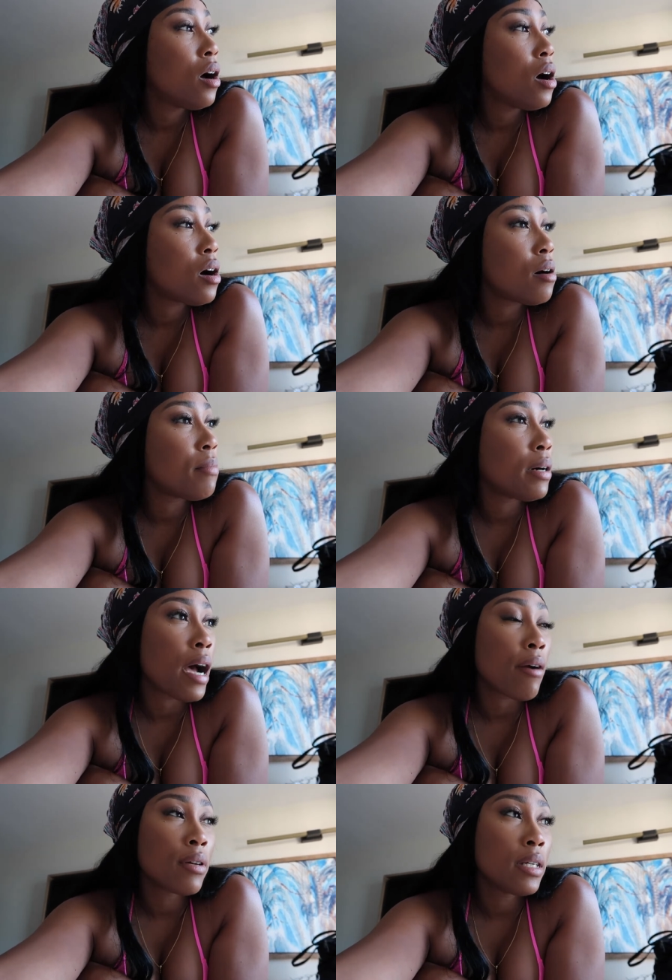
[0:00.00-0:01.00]
but
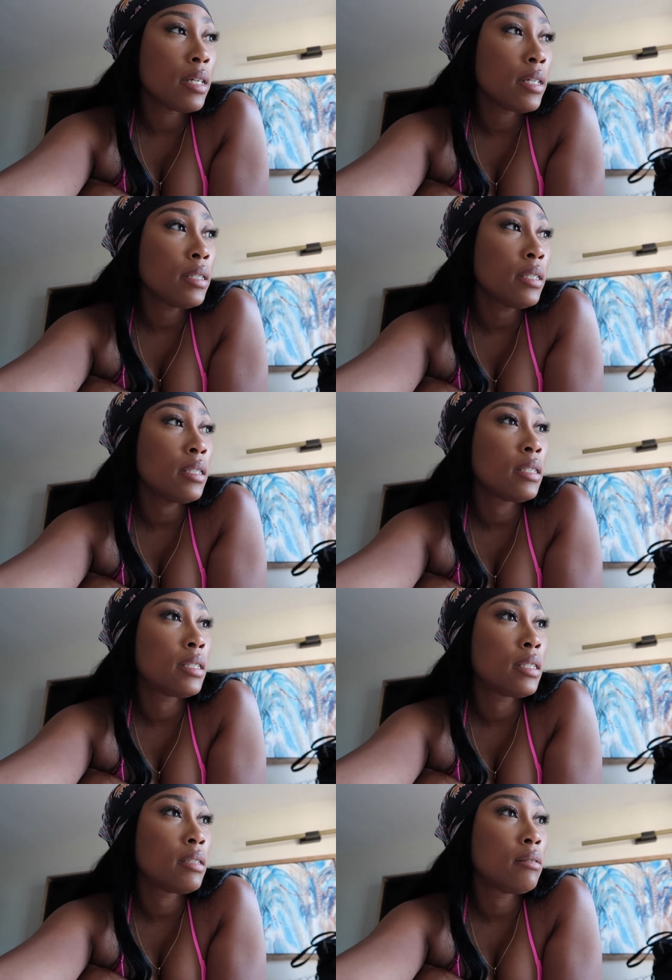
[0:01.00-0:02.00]
I really,
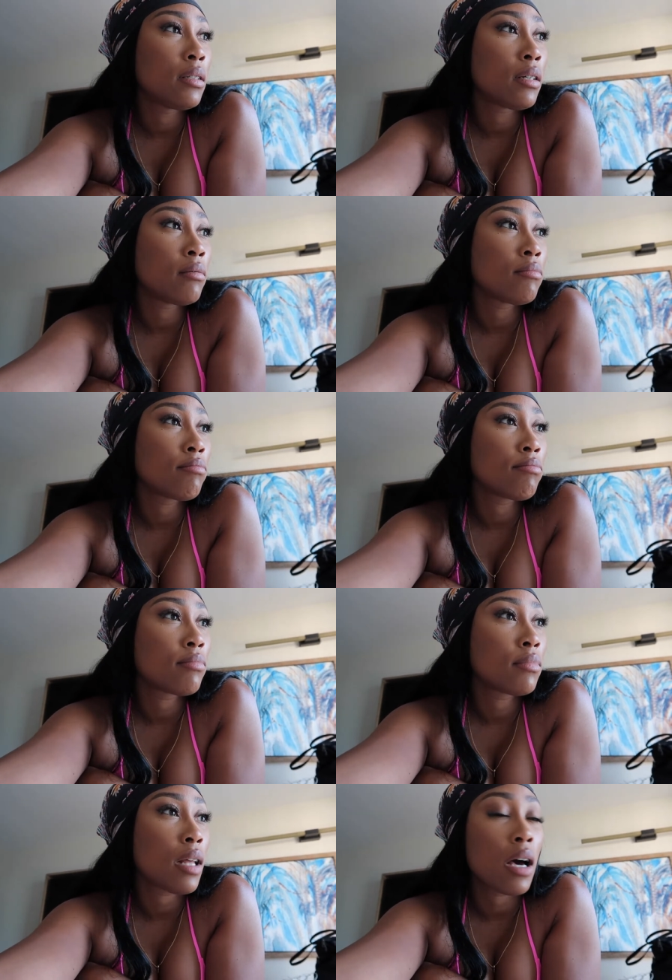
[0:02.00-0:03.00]
you know,
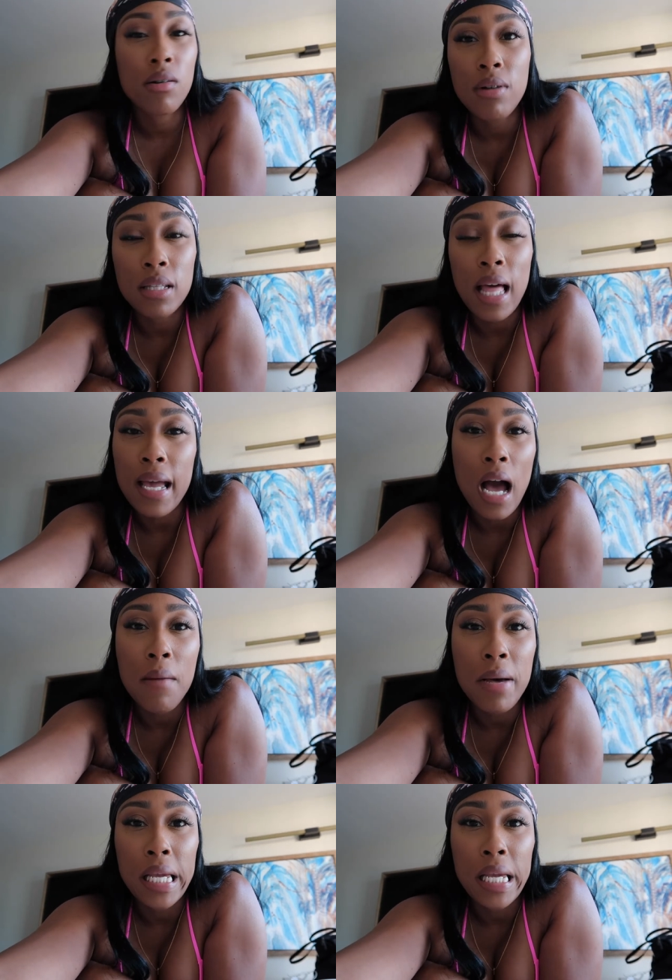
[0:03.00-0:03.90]
otherwise, like, how am I